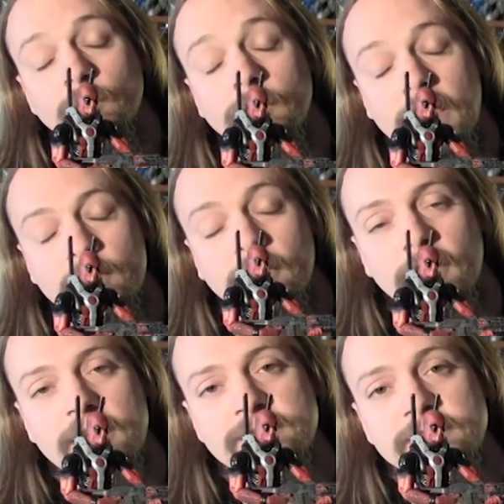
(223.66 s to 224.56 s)
of
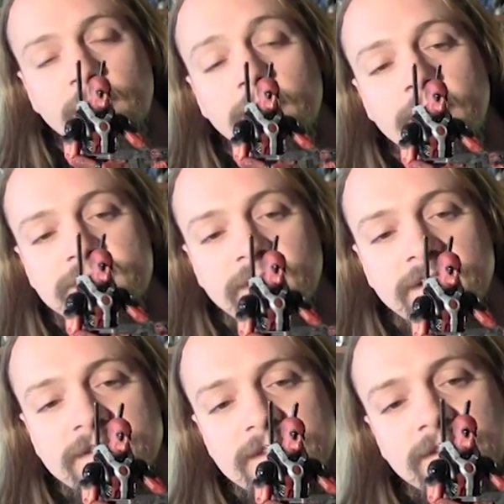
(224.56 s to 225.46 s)
the last things I want to mention
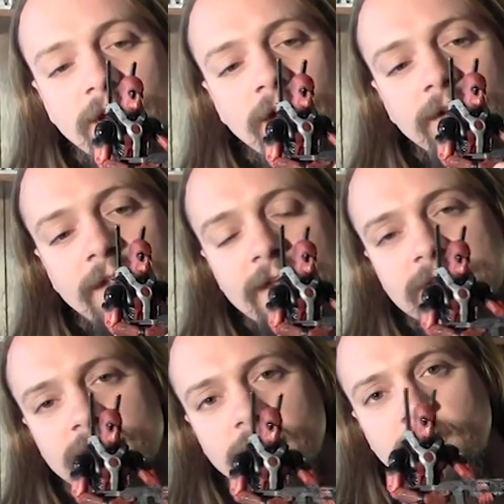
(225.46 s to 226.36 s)
is his gun. He has
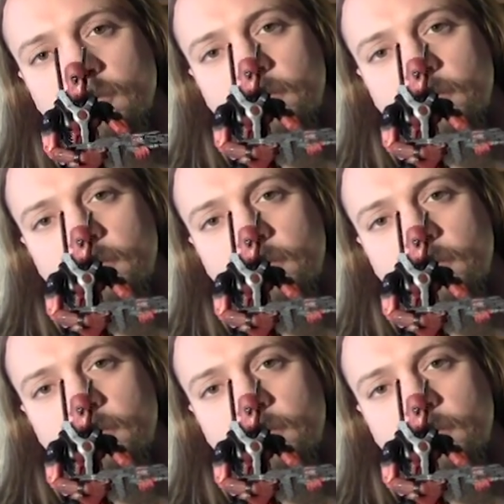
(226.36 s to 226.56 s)
this really cool